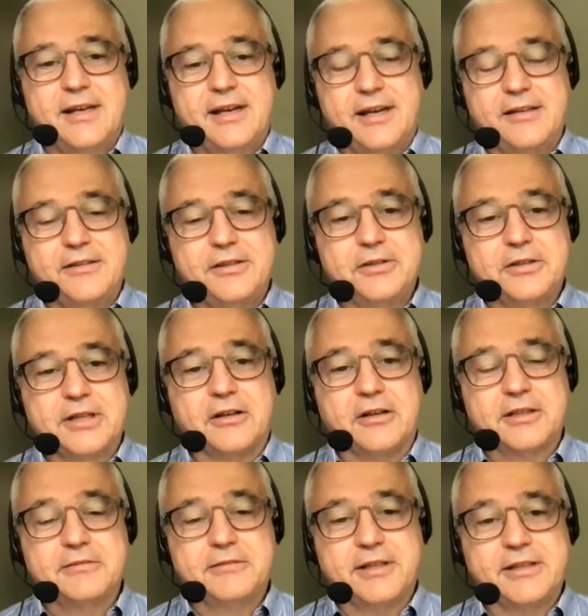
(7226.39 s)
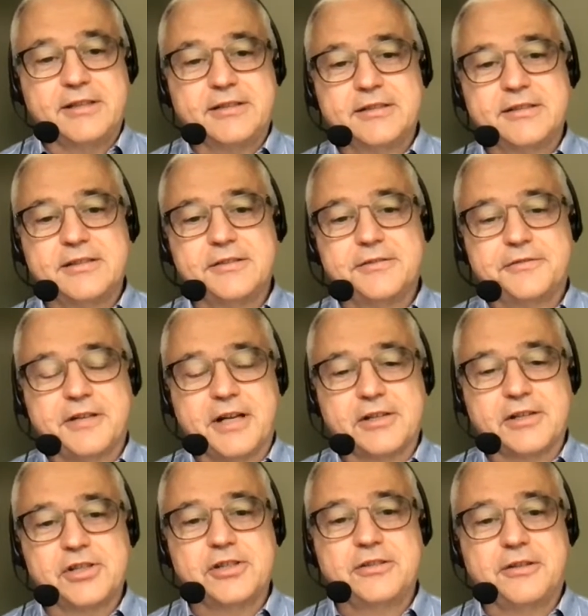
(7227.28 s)
and you calculate the
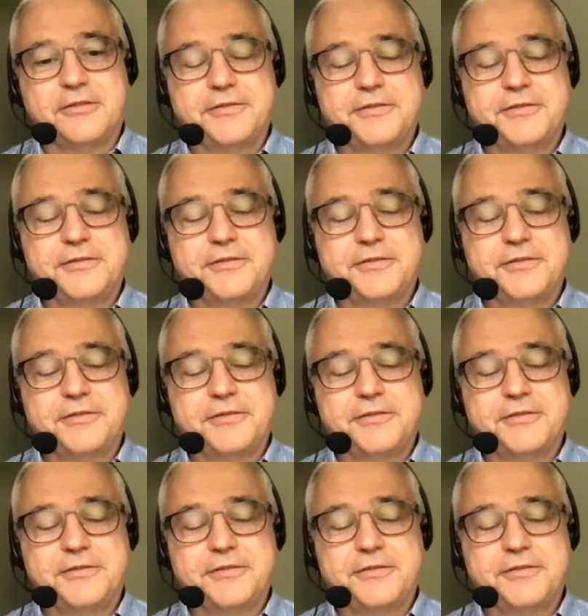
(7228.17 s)
fraction of